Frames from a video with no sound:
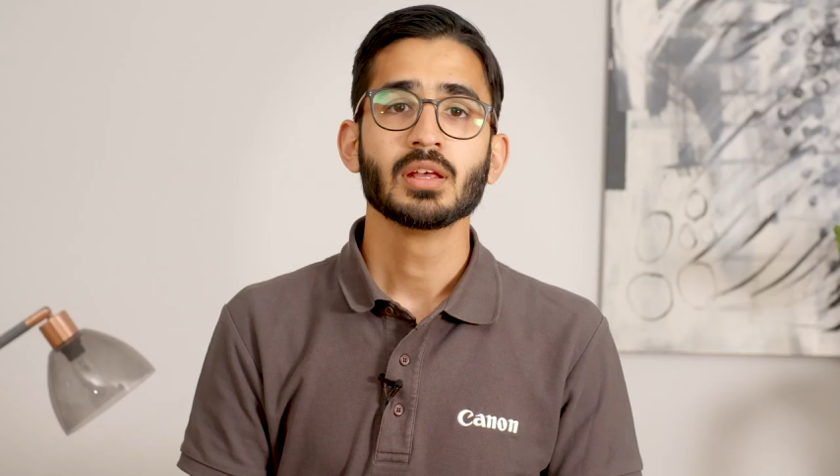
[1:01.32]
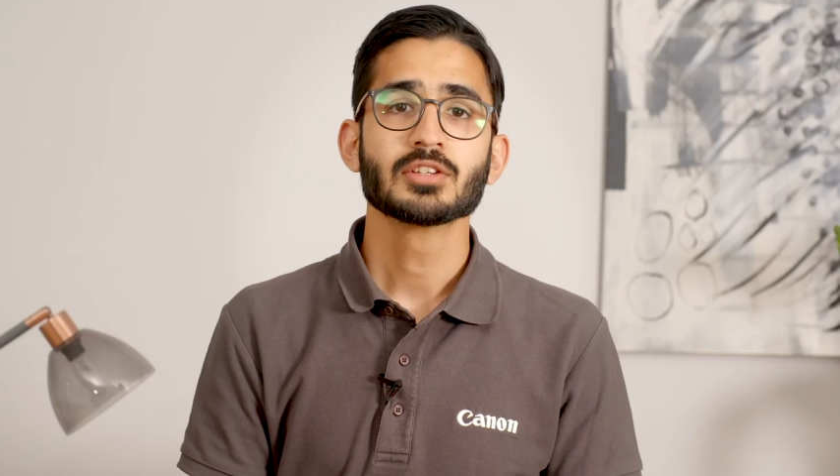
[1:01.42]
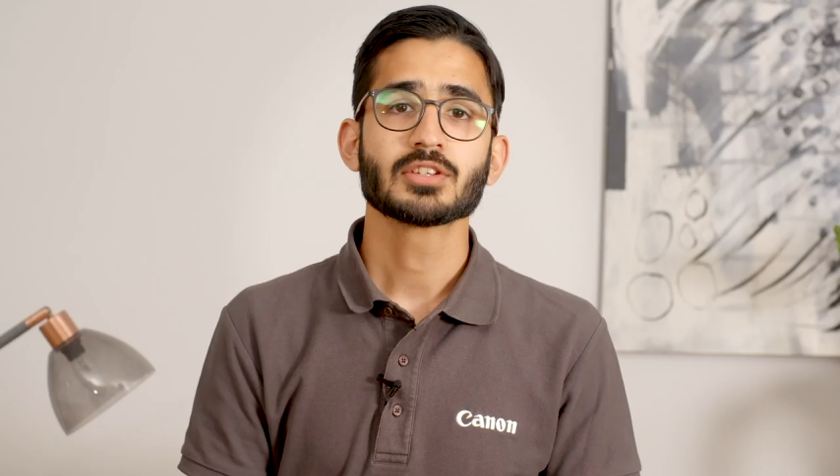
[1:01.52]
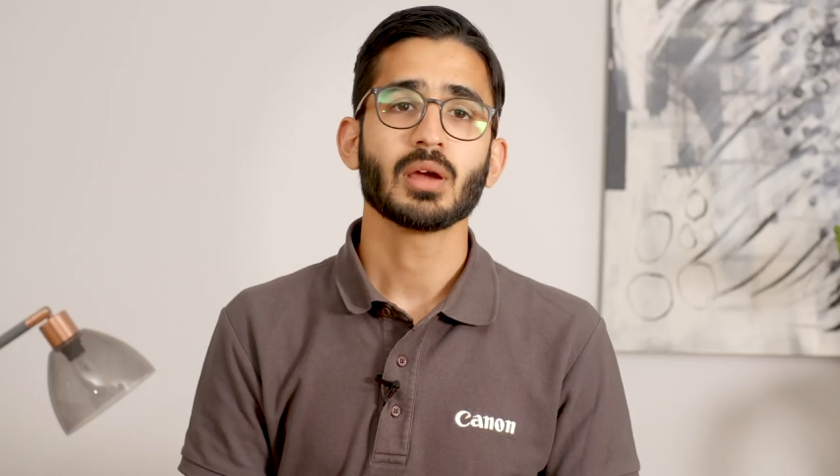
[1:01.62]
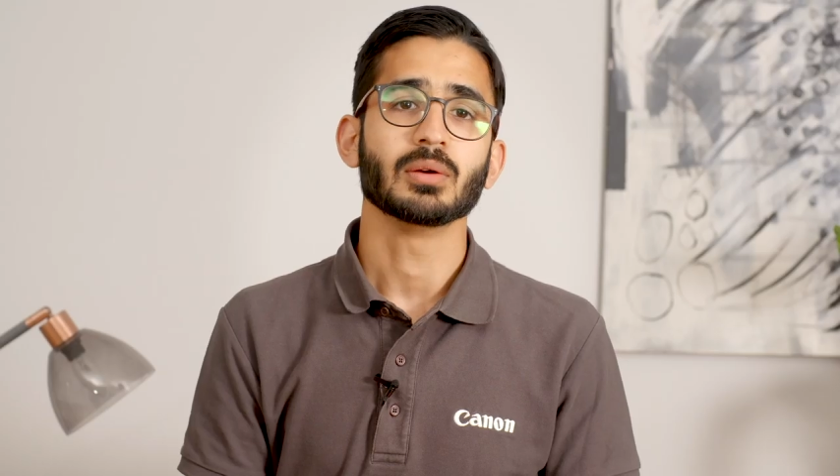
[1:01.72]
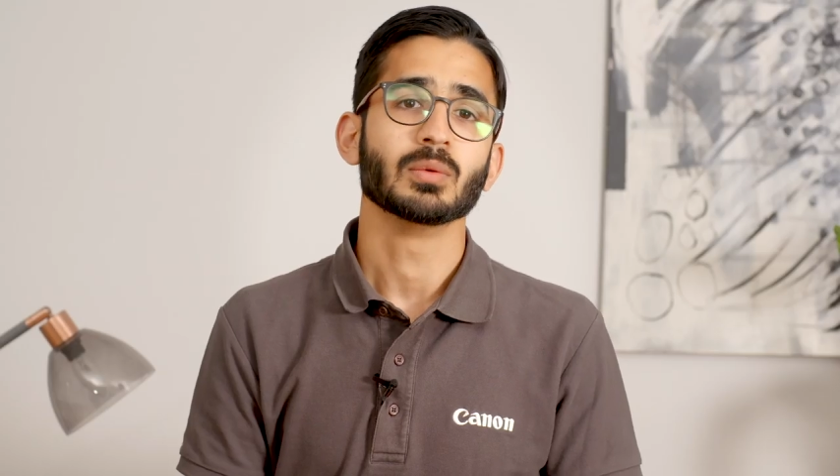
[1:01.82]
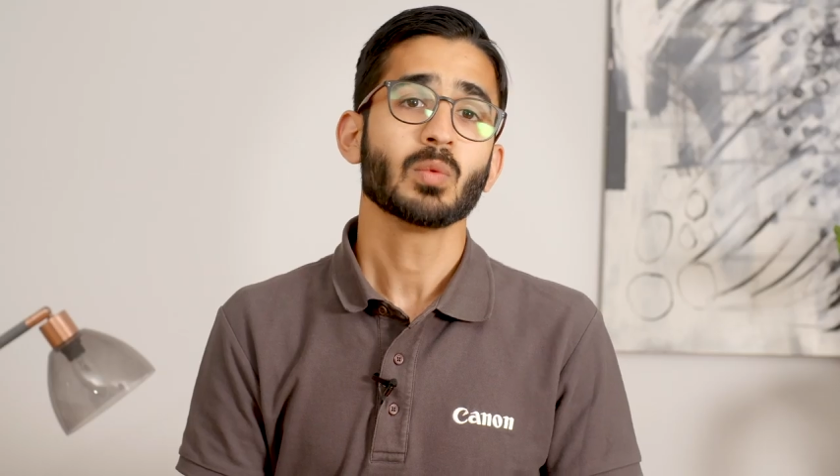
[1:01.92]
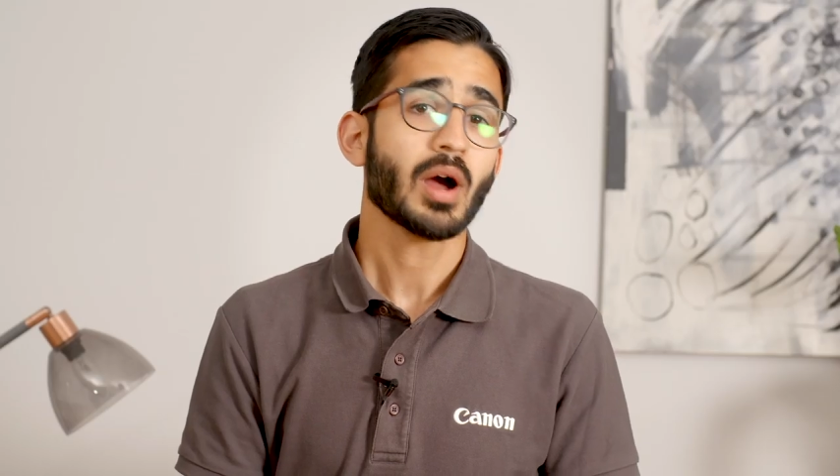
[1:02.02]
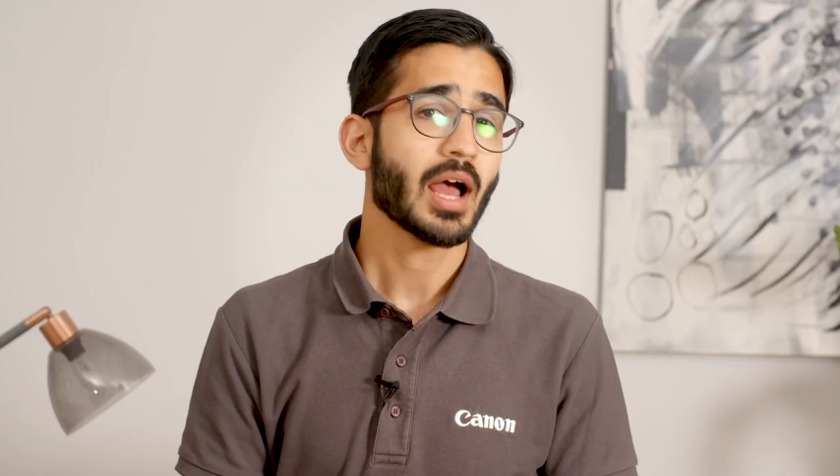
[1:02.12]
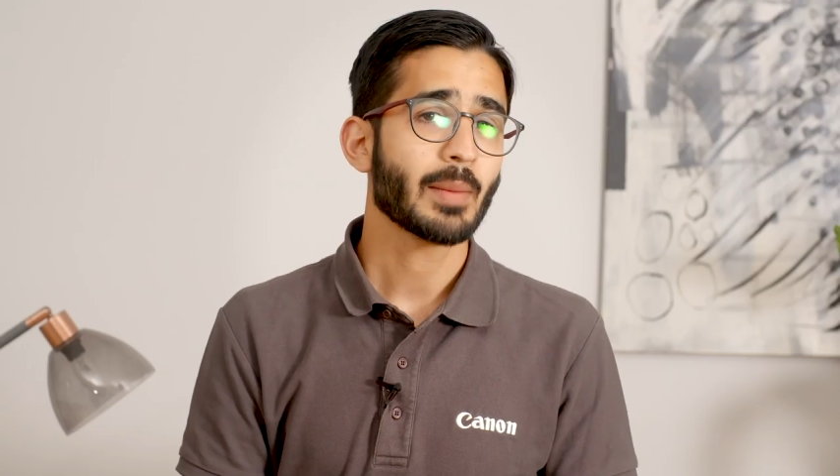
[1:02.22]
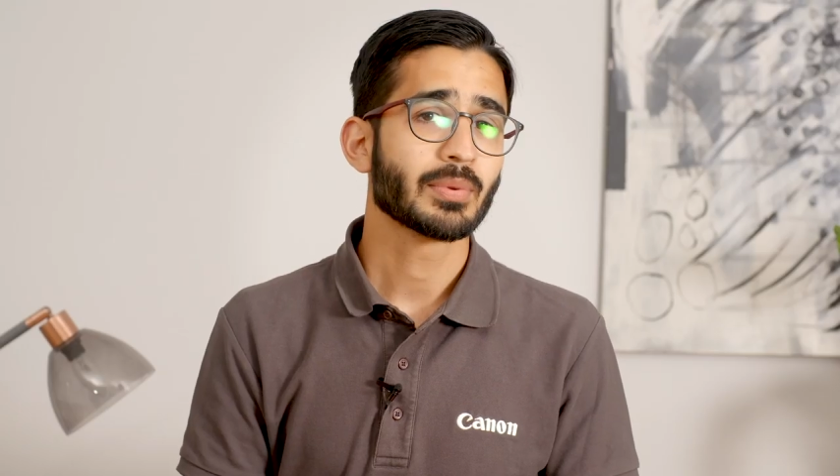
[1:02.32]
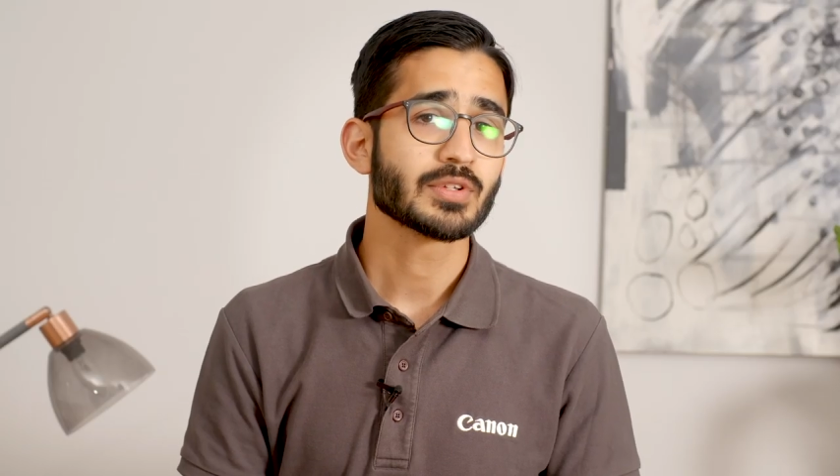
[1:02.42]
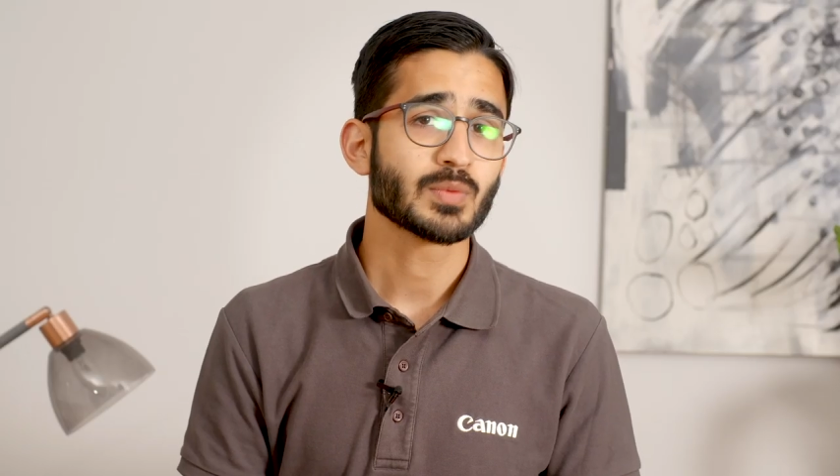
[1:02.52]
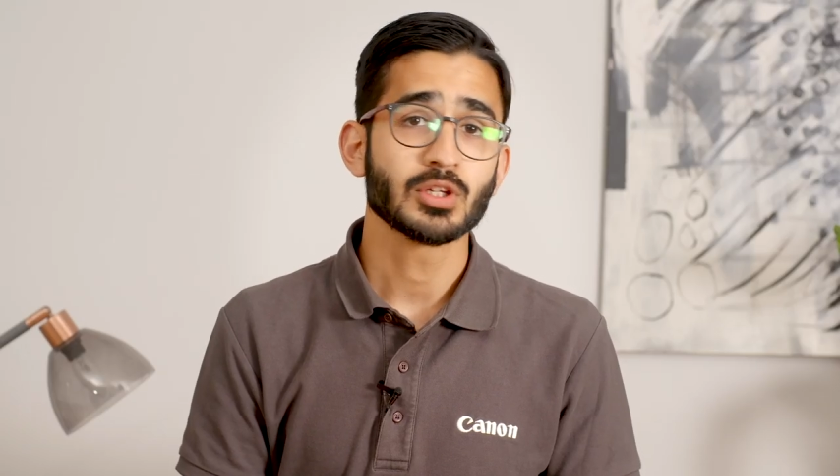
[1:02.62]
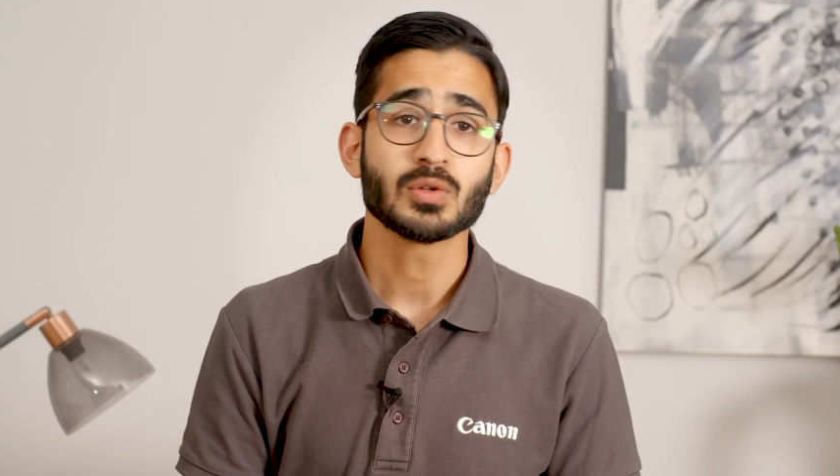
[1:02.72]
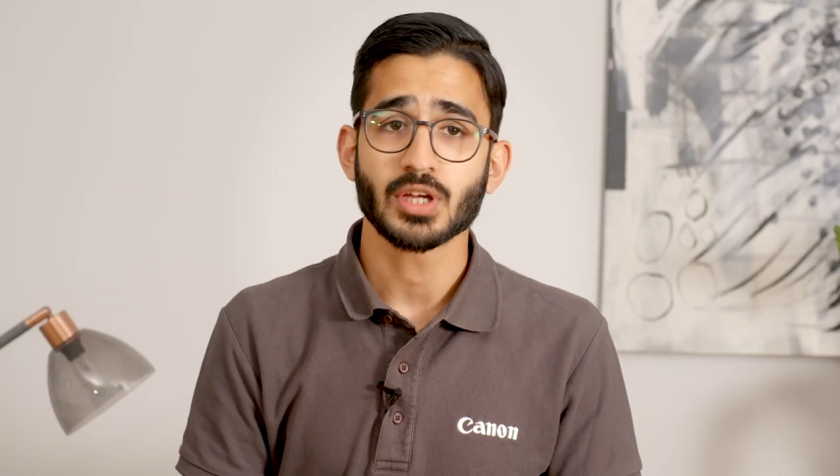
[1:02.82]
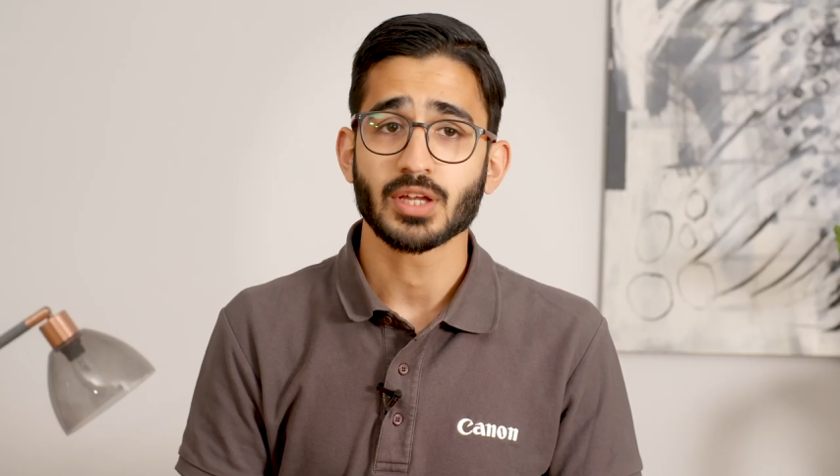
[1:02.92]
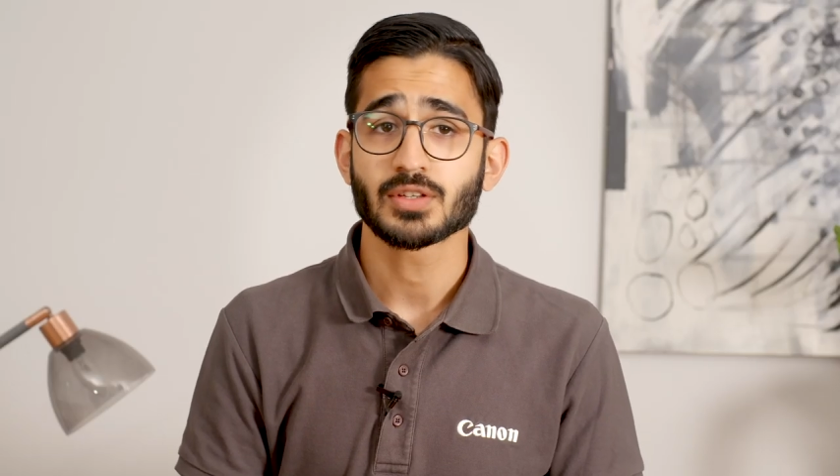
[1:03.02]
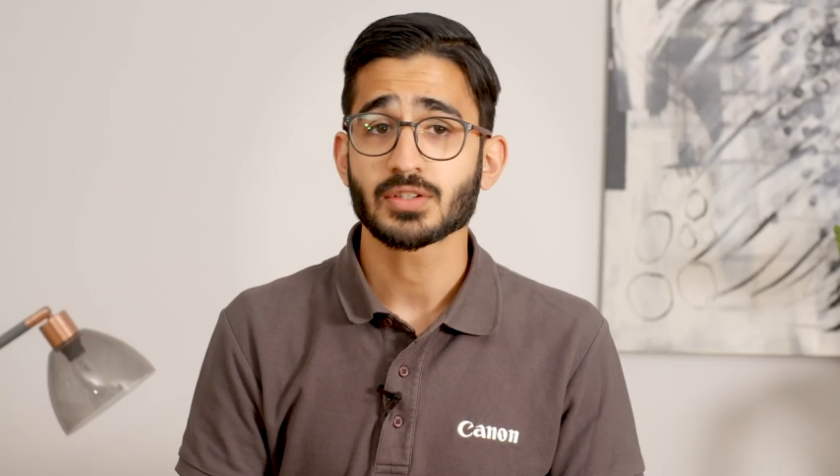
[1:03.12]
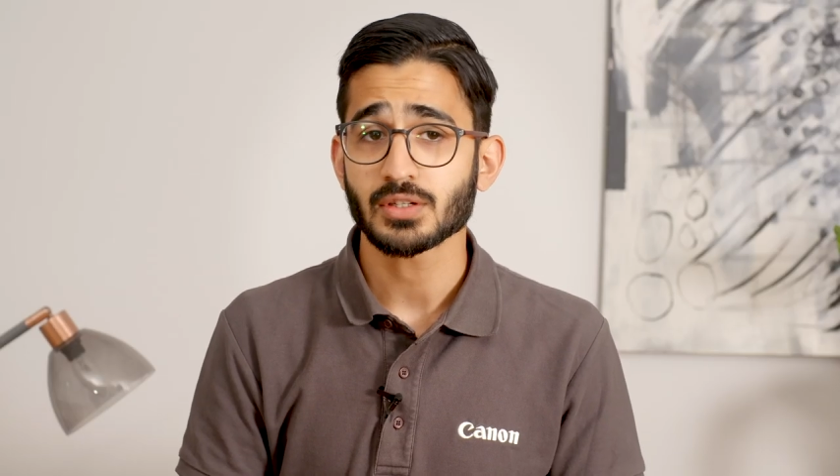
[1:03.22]
So what happens when you
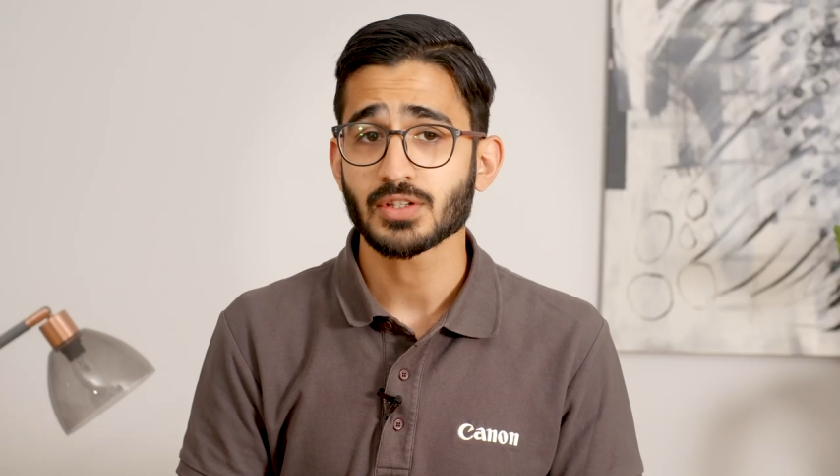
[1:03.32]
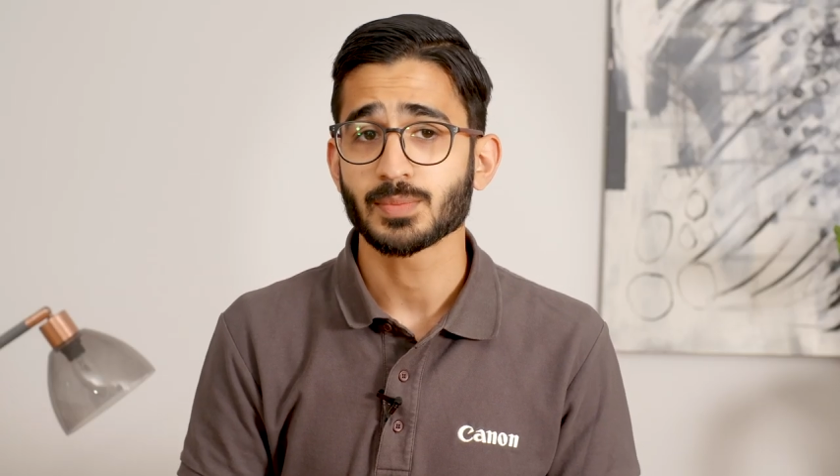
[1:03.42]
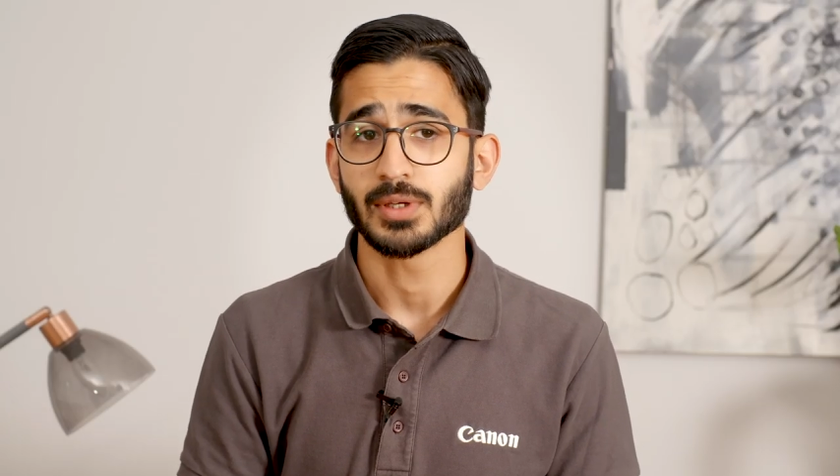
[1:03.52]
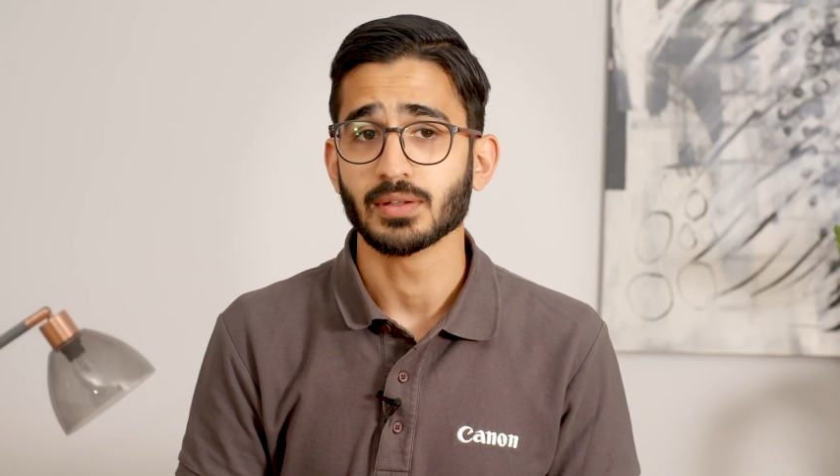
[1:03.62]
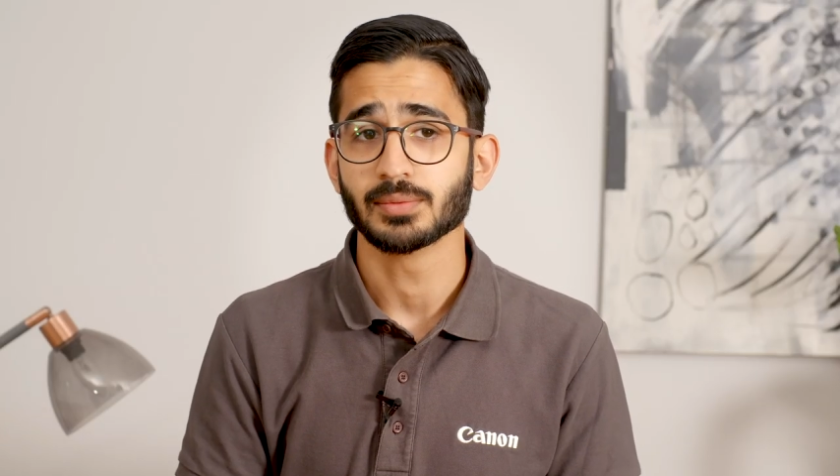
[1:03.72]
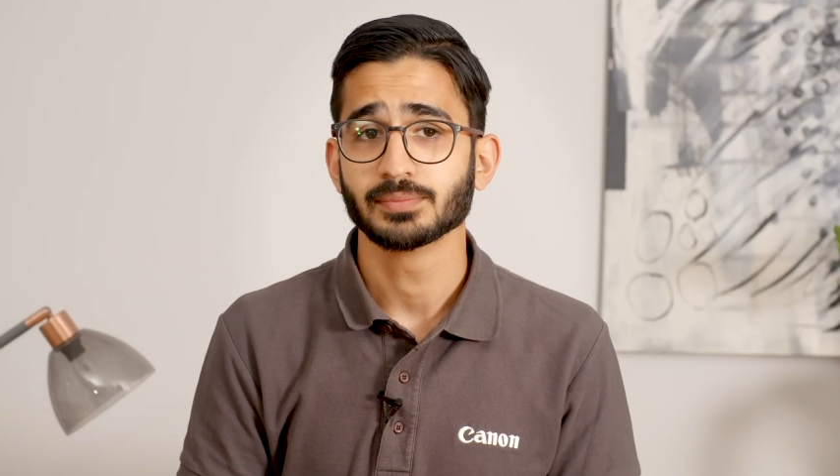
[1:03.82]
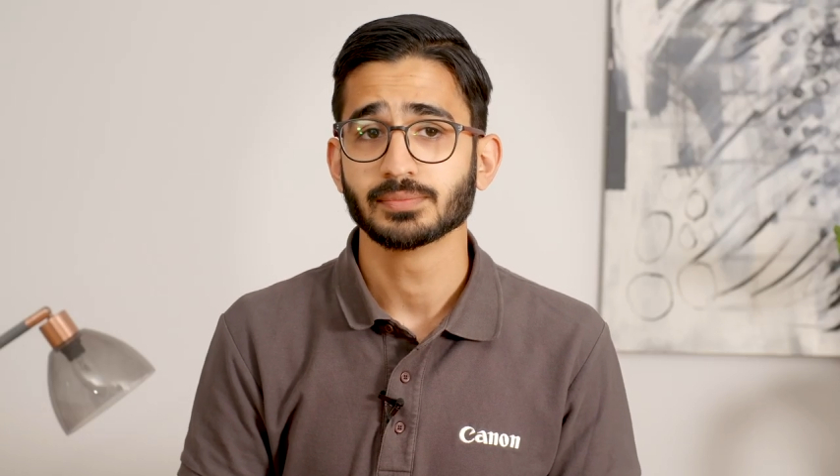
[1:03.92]
change the shutter speed?